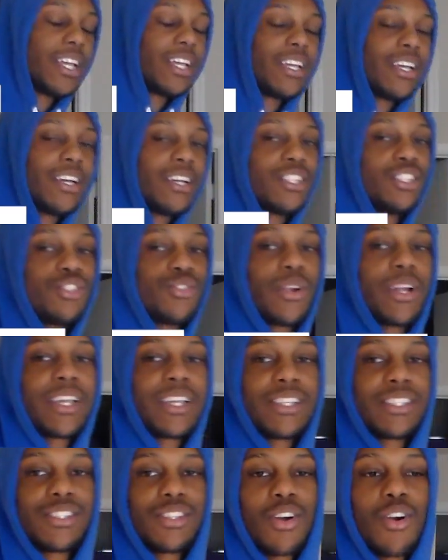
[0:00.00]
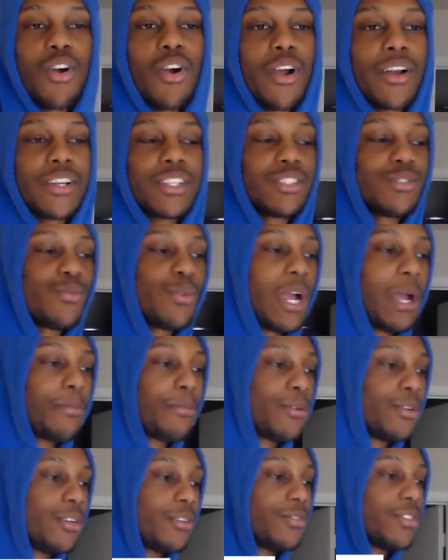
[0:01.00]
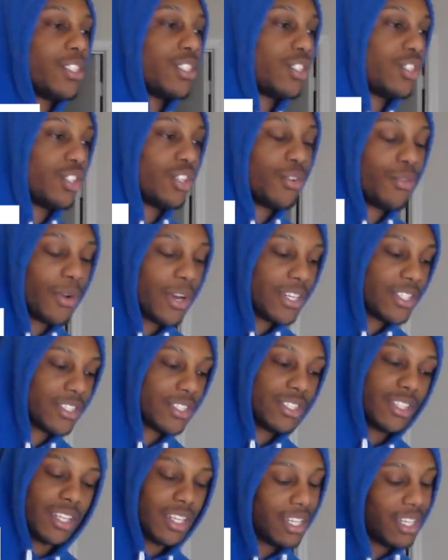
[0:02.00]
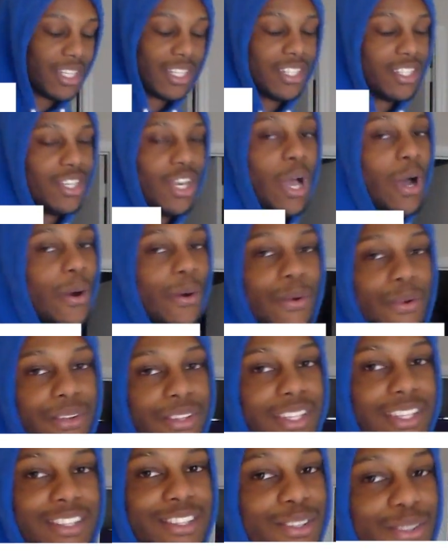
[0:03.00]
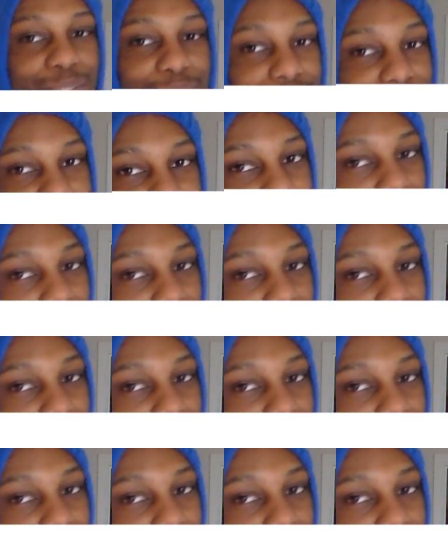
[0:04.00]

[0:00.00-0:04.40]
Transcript: that, uh, Drake is the hardest rapper of this generation. No, the dude's